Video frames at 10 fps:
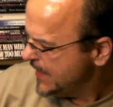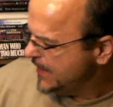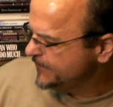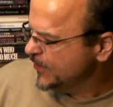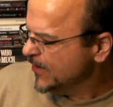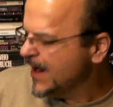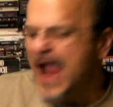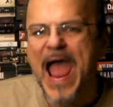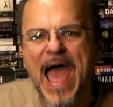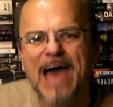If there are
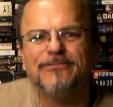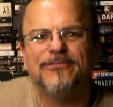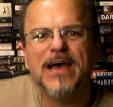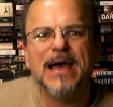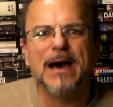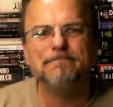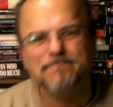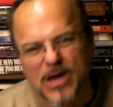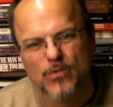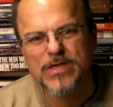
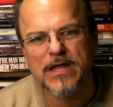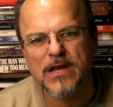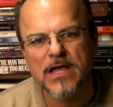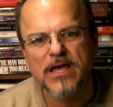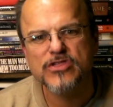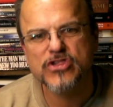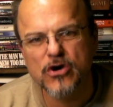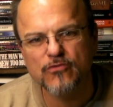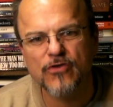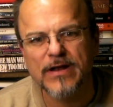500,000
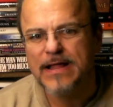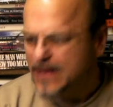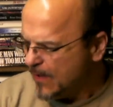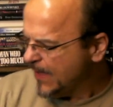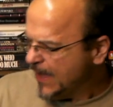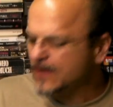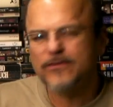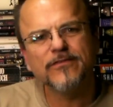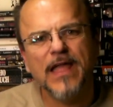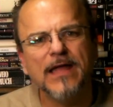children, now
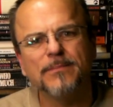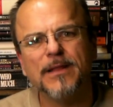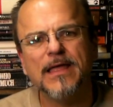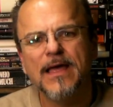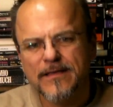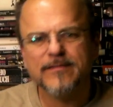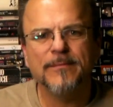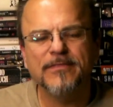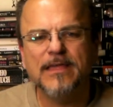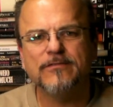understandably,
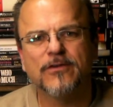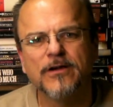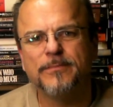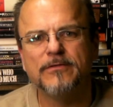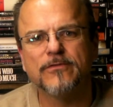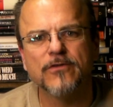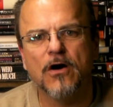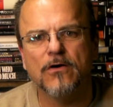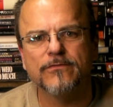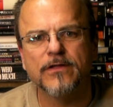some of these are going to be
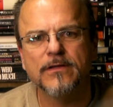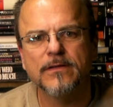resolved.